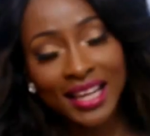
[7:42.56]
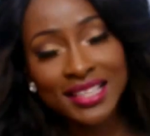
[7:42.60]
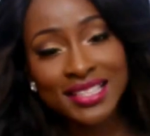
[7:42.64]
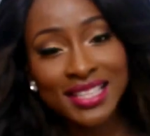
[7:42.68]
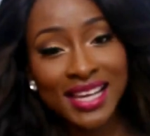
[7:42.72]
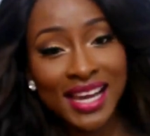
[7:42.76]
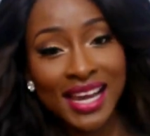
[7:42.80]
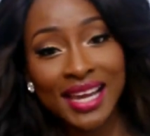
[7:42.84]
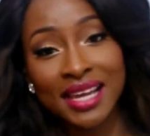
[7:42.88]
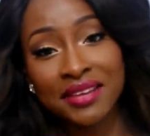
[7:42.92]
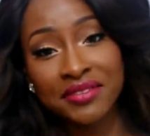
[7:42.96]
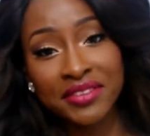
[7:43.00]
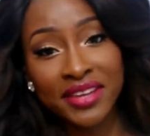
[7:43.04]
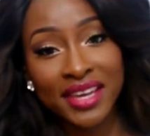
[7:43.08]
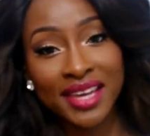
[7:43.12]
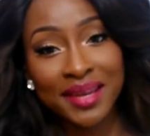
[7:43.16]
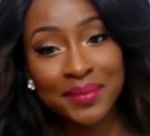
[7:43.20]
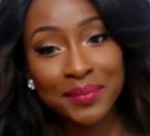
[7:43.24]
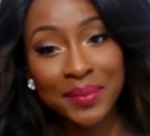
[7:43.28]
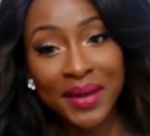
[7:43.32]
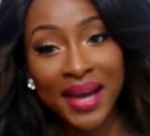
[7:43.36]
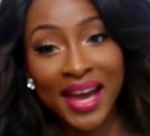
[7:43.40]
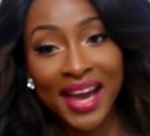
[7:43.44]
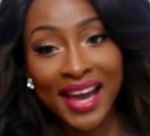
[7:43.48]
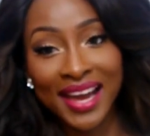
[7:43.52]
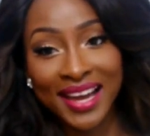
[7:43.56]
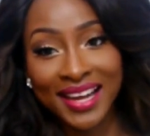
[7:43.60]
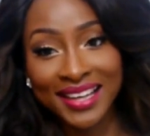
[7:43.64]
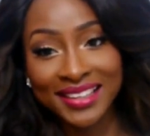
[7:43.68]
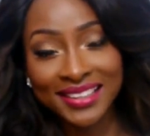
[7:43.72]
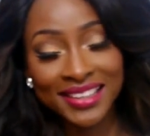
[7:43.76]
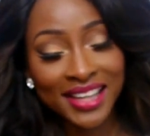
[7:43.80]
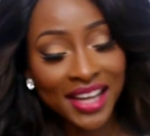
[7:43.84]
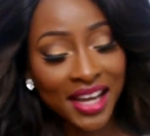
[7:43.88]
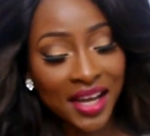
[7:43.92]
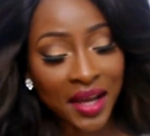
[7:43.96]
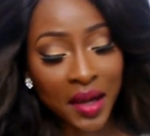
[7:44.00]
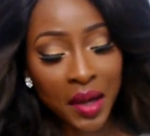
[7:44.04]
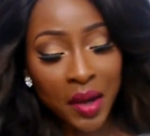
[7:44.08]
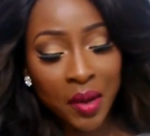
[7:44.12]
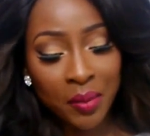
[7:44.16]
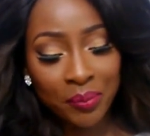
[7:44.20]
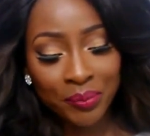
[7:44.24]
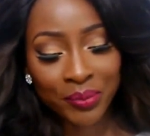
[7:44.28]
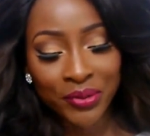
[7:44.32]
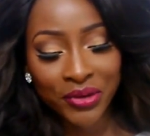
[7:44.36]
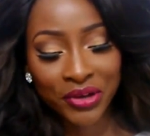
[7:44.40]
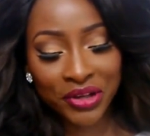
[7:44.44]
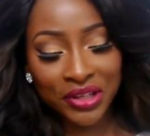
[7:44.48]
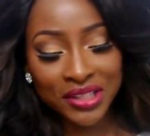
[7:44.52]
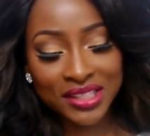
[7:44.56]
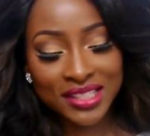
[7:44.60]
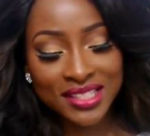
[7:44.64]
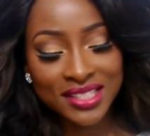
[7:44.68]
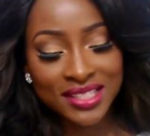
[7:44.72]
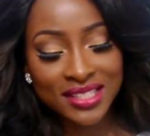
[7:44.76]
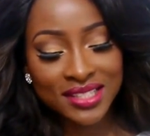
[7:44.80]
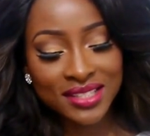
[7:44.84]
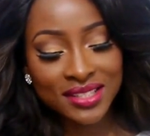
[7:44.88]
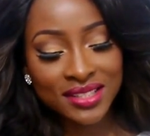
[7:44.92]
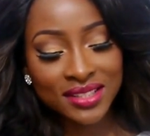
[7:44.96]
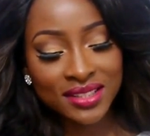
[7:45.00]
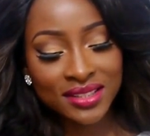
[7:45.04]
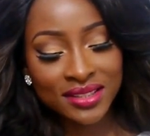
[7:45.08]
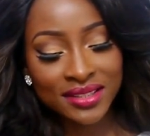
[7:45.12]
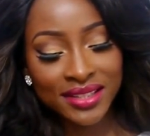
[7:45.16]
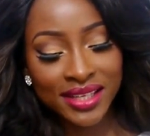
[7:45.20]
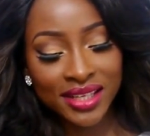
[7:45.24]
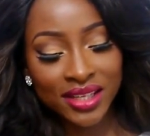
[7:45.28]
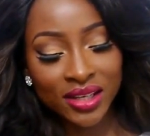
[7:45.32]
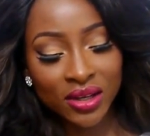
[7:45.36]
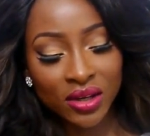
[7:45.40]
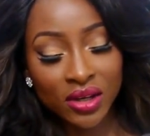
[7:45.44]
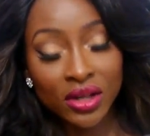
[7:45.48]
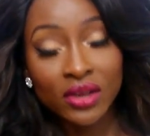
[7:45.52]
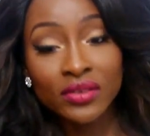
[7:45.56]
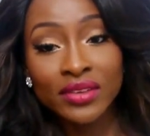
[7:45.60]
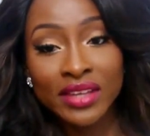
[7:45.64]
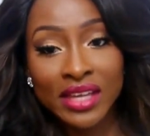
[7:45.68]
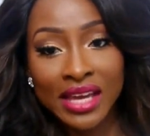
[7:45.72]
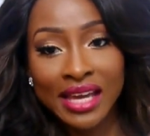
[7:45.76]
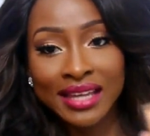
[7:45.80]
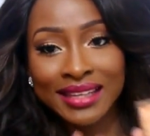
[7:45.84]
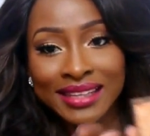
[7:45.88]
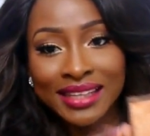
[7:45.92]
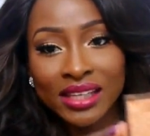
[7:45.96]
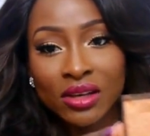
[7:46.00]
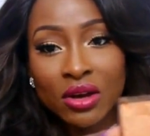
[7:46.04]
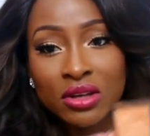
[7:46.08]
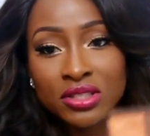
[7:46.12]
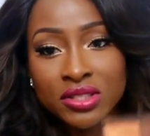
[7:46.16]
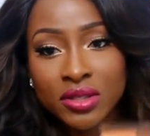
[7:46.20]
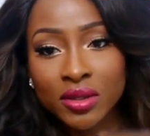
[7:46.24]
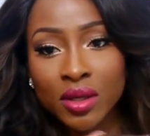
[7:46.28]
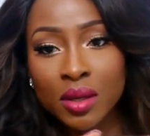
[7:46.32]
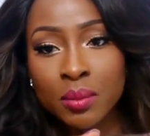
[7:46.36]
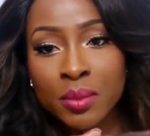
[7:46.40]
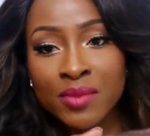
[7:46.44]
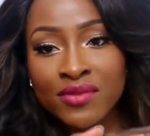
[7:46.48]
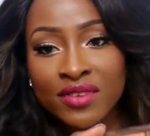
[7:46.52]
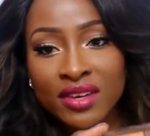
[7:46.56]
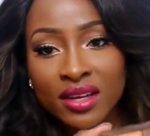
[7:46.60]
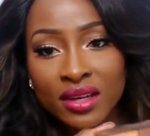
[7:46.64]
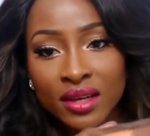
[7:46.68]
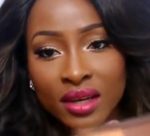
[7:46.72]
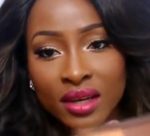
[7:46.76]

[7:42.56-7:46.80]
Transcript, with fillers: and I've hit Pan but they the oh yeah they also come with